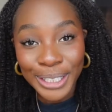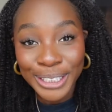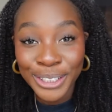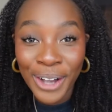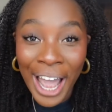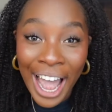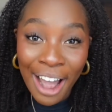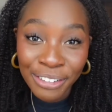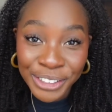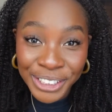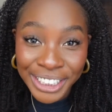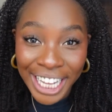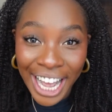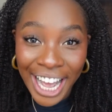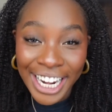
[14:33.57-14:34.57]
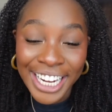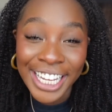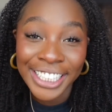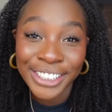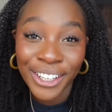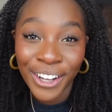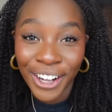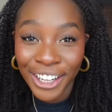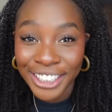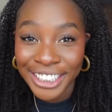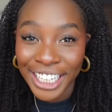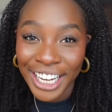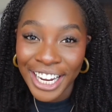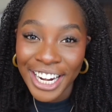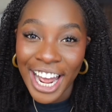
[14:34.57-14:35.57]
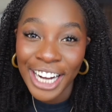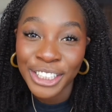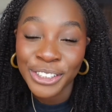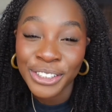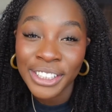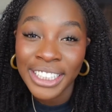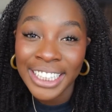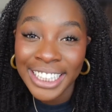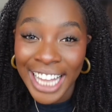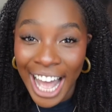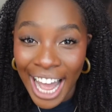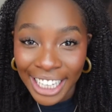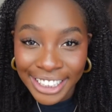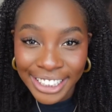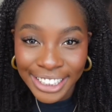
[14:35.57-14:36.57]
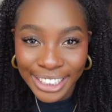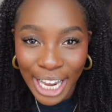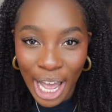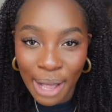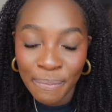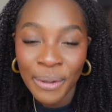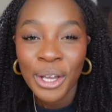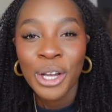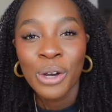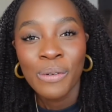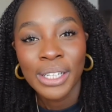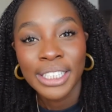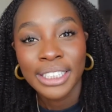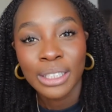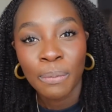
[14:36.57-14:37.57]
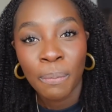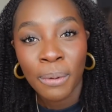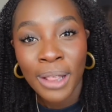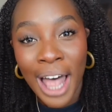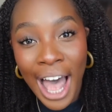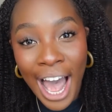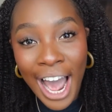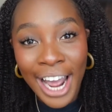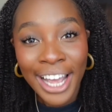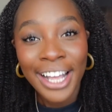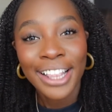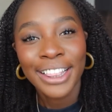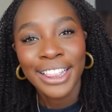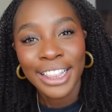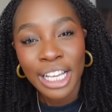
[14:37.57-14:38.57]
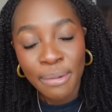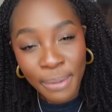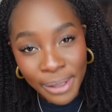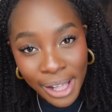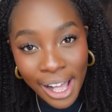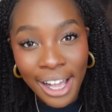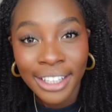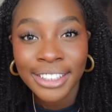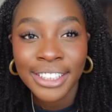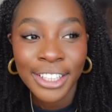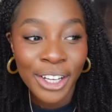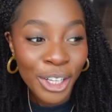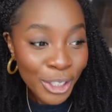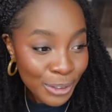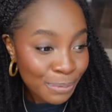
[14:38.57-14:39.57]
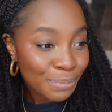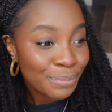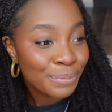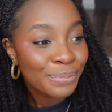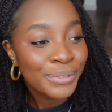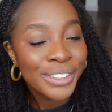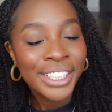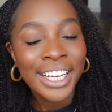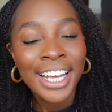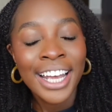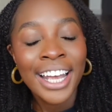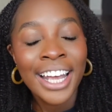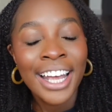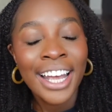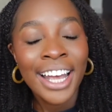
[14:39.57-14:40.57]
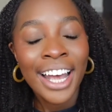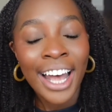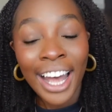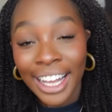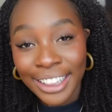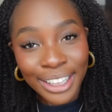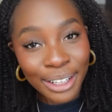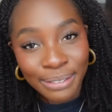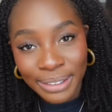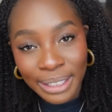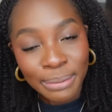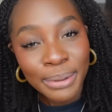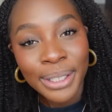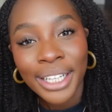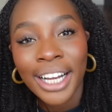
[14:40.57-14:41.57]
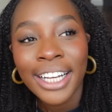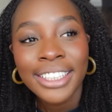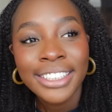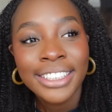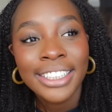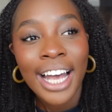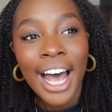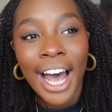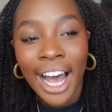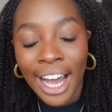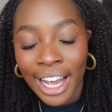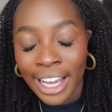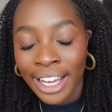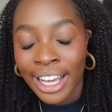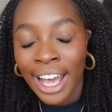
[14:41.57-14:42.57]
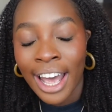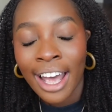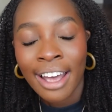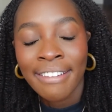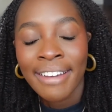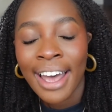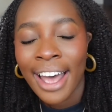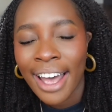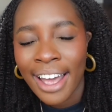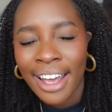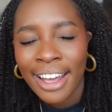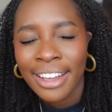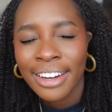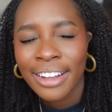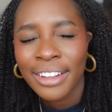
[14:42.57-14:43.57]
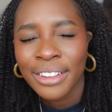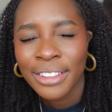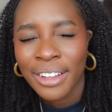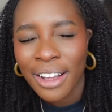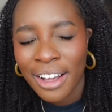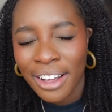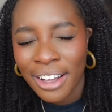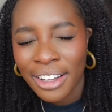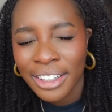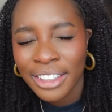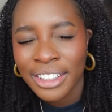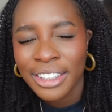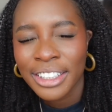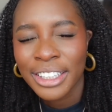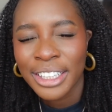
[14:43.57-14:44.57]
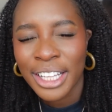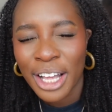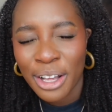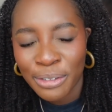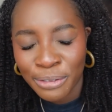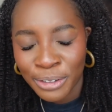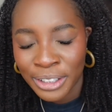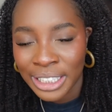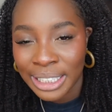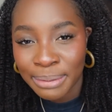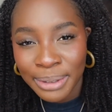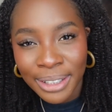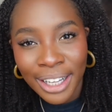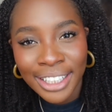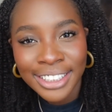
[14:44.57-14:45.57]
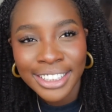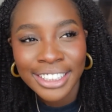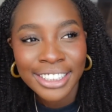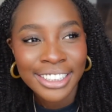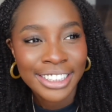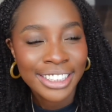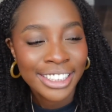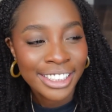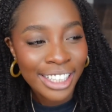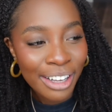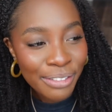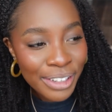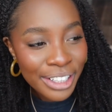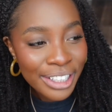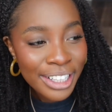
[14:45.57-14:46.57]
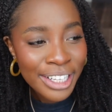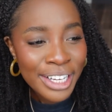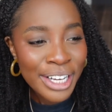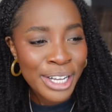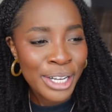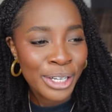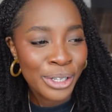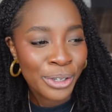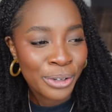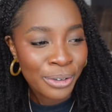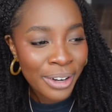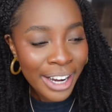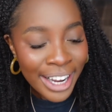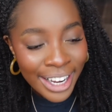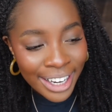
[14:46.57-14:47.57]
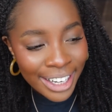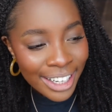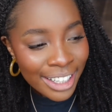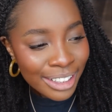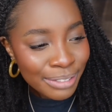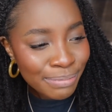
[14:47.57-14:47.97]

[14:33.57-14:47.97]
So after that is all done, I do the last step, which is apply lip gloss, y'all. I love lip gloss. I have had a long love for lip gloss since the 7th grade.